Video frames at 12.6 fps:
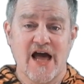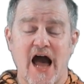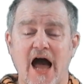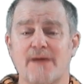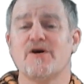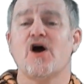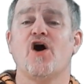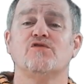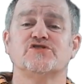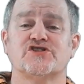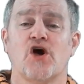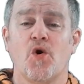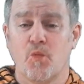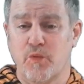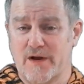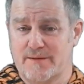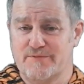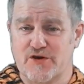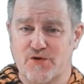I'm your host,
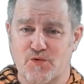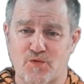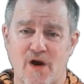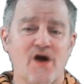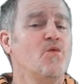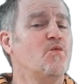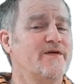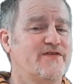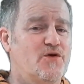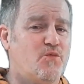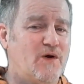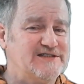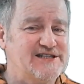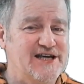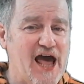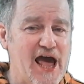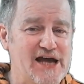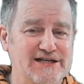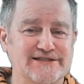William Hugh, with you once
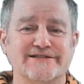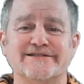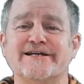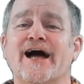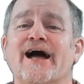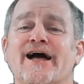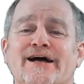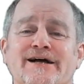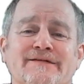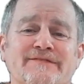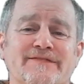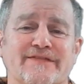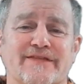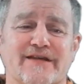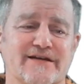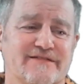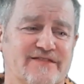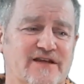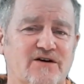again.
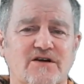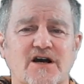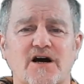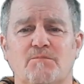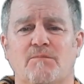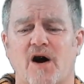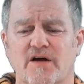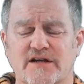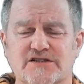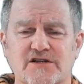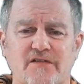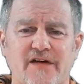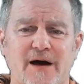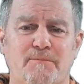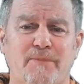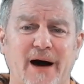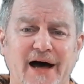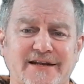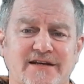Oh, come on, it's not that
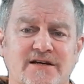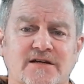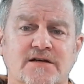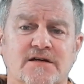bad.